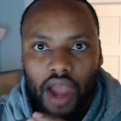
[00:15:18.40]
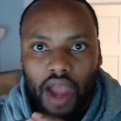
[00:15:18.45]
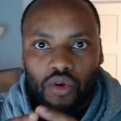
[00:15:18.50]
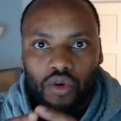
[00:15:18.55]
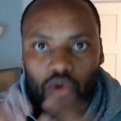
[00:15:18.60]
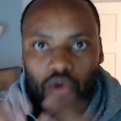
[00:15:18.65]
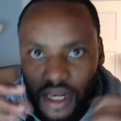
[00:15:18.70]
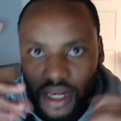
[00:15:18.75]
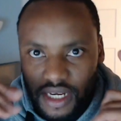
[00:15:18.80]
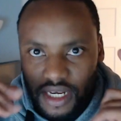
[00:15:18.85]

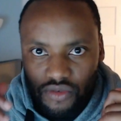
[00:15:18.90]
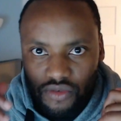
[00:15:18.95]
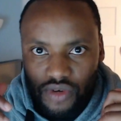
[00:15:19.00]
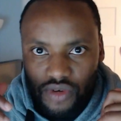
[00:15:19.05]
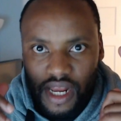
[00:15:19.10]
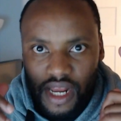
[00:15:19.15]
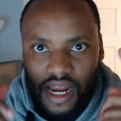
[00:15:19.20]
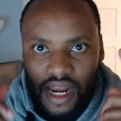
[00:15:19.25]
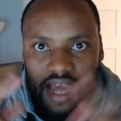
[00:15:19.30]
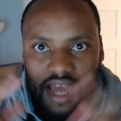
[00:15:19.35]
So I
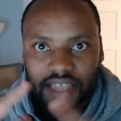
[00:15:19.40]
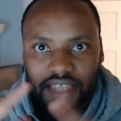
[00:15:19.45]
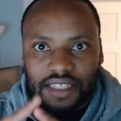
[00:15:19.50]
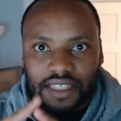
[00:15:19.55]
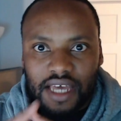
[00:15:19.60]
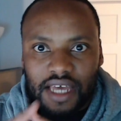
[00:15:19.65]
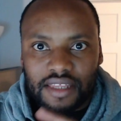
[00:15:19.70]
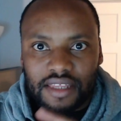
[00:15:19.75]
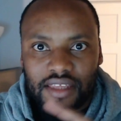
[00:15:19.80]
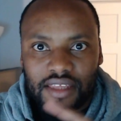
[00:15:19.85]
quickly
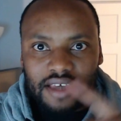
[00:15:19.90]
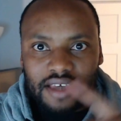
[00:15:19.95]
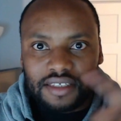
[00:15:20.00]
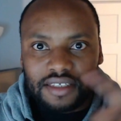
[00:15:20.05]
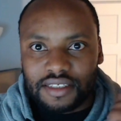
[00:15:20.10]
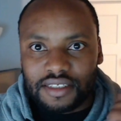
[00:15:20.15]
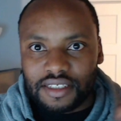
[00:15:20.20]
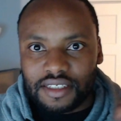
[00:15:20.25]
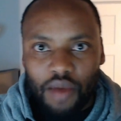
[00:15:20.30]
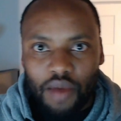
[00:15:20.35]
realized
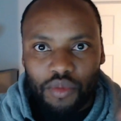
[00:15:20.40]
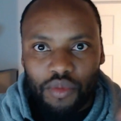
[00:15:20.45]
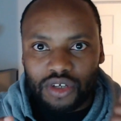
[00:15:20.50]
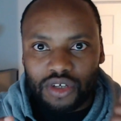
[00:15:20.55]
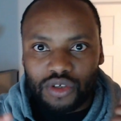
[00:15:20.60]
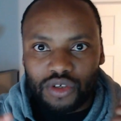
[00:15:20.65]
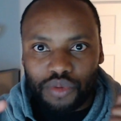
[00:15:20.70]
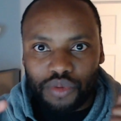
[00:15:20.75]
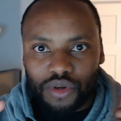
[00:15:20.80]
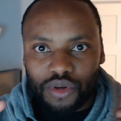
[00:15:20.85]
that there are
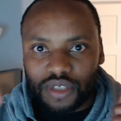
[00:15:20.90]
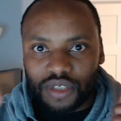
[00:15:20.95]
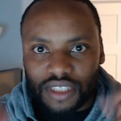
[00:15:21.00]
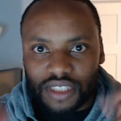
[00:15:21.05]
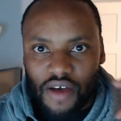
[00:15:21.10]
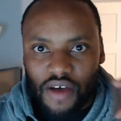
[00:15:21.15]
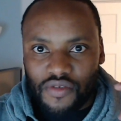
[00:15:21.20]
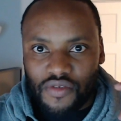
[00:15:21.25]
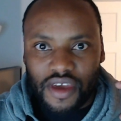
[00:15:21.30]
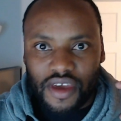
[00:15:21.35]
some
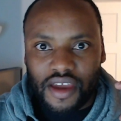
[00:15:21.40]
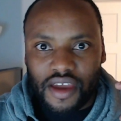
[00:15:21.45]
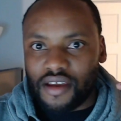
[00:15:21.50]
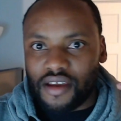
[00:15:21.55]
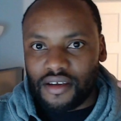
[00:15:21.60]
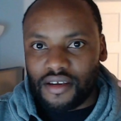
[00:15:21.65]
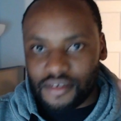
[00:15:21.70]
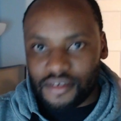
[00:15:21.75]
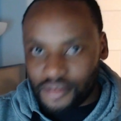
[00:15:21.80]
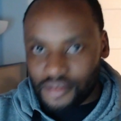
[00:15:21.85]
entrepreneurs
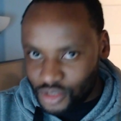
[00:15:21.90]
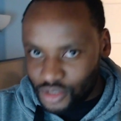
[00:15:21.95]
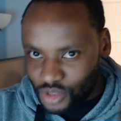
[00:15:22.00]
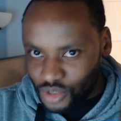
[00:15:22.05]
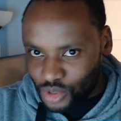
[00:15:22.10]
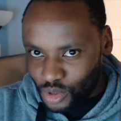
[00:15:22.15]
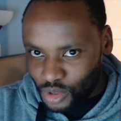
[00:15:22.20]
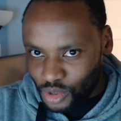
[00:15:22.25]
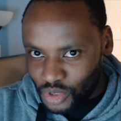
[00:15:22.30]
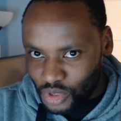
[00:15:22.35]
out there,
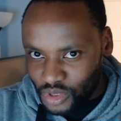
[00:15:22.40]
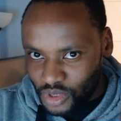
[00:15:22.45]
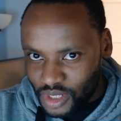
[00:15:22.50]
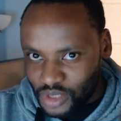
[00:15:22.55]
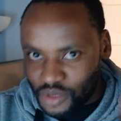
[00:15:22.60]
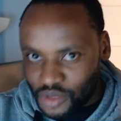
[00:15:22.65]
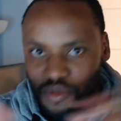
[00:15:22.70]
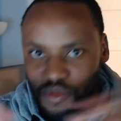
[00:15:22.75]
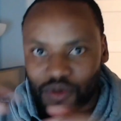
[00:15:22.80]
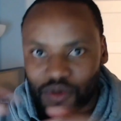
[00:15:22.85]

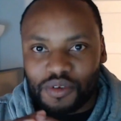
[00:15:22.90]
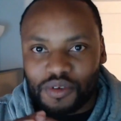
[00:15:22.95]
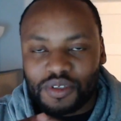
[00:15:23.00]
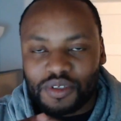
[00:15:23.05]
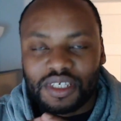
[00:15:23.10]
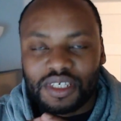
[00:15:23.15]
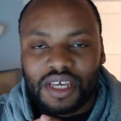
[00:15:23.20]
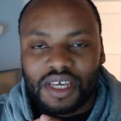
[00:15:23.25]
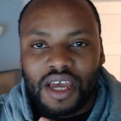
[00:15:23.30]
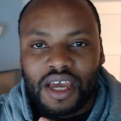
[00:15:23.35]
social
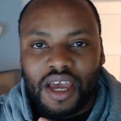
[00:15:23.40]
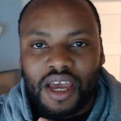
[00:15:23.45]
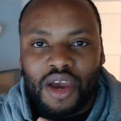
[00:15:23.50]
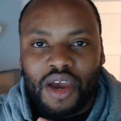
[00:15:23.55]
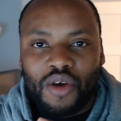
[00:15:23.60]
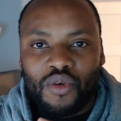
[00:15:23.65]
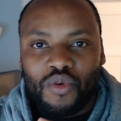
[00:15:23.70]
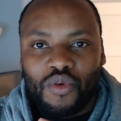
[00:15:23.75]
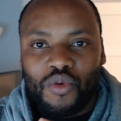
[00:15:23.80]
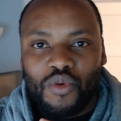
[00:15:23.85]
entrepreneurs,
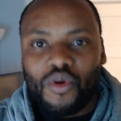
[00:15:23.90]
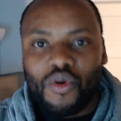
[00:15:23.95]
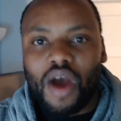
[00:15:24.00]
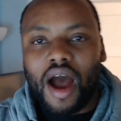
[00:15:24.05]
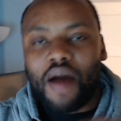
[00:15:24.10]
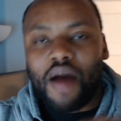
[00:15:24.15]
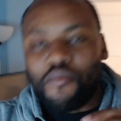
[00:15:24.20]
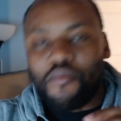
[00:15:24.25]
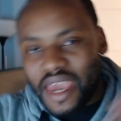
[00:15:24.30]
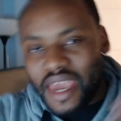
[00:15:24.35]

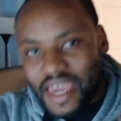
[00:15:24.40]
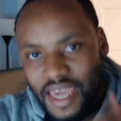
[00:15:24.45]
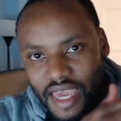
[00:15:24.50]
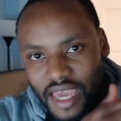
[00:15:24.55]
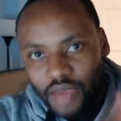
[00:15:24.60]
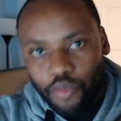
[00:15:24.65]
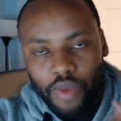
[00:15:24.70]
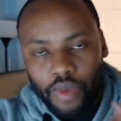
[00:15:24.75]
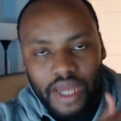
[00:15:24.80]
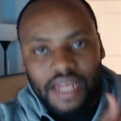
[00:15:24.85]
who are
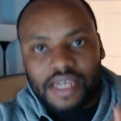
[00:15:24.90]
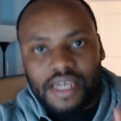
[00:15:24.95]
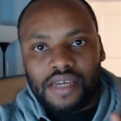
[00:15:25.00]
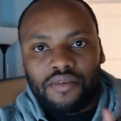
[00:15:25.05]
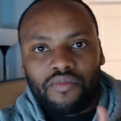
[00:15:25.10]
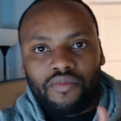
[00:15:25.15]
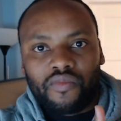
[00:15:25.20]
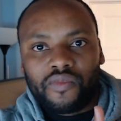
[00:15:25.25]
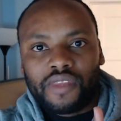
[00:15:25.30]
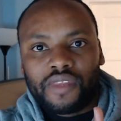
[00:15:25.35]
making
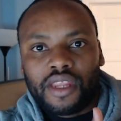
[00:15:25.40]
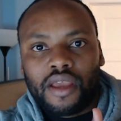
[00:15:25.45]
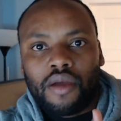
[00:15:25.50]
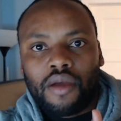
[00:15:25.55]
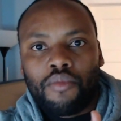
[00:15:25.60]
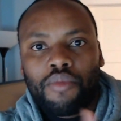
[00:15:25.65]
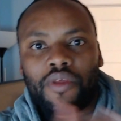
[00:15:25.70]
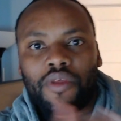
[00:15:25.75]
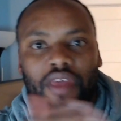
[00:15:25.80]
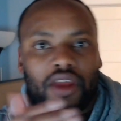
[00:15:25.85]
money,
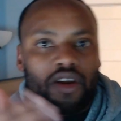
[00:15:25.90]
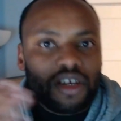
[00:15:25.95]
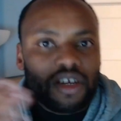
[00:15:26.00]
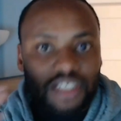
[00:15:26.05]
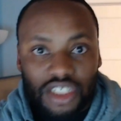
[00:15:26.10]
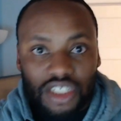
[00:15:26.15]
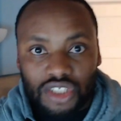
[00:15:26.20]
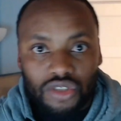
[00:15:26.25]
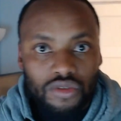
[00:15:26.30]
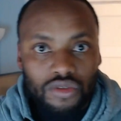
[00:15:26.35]

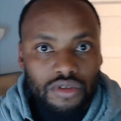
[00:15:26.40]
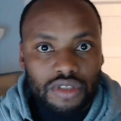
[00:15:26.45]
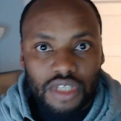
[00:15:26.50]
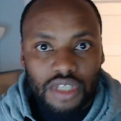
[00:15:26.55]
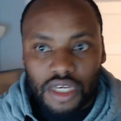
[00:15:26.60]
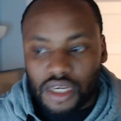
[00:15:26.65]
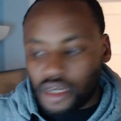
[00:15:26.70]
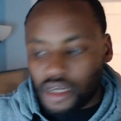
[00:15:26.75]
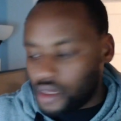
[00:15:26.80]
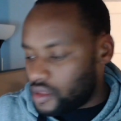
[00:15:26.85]
but they're not
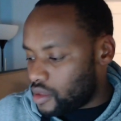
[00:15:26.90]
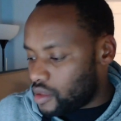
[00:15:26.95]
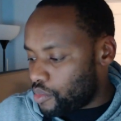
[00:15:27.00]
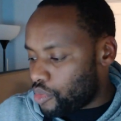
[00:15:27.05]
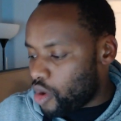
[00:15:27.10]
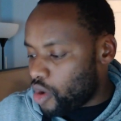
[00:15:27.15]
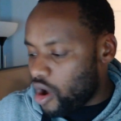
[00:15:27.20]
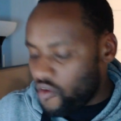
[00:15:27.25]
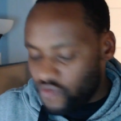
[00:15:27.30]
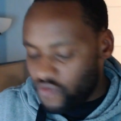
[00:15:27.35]
just
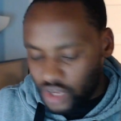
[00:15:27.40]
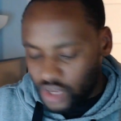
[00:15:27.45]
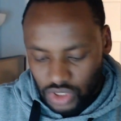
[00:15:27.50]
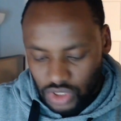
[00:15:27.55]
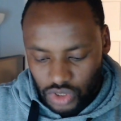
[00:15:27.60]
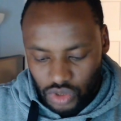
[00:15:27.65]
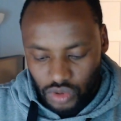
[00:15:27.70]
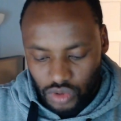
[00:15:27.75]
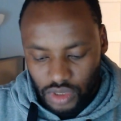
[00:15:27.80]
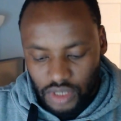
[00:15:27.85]
using the
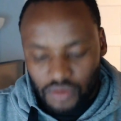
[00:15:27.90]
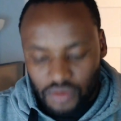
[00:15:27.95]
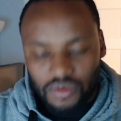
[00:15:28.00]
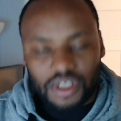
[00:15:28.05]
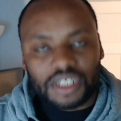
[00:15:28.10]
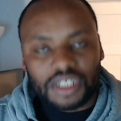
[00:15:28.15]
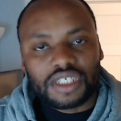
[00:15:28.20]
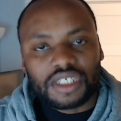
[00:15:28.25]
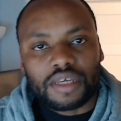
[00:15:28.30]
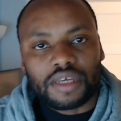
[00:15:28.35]
profits
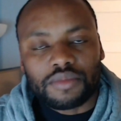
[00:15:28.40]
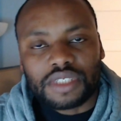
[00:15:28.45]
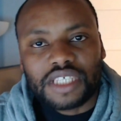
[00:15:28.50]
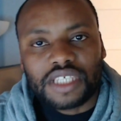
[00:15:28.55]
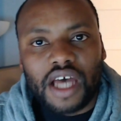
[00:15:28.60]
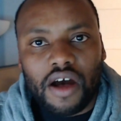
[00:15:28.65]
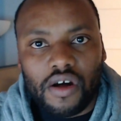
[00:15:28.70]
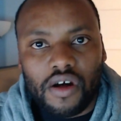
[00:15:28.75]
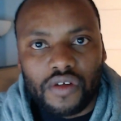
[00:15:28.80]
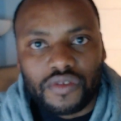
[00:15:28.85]
to
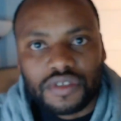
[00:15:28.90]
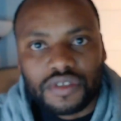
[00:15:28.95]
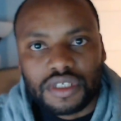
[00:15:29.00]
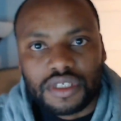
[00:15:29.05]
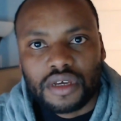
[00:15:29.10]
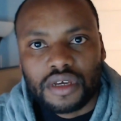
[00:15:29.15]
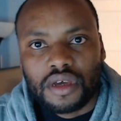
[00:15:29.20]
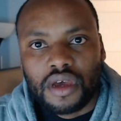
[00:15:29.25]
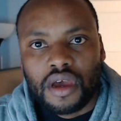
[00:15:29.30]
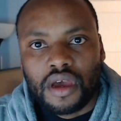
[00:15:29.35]
enrich
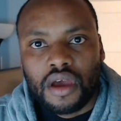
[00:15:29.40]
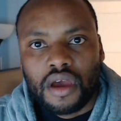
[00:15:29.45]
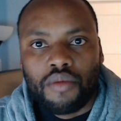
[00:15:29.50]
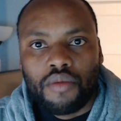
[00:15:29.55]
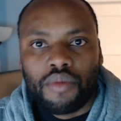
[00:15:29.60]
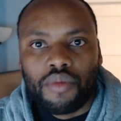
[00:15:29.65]
themselves,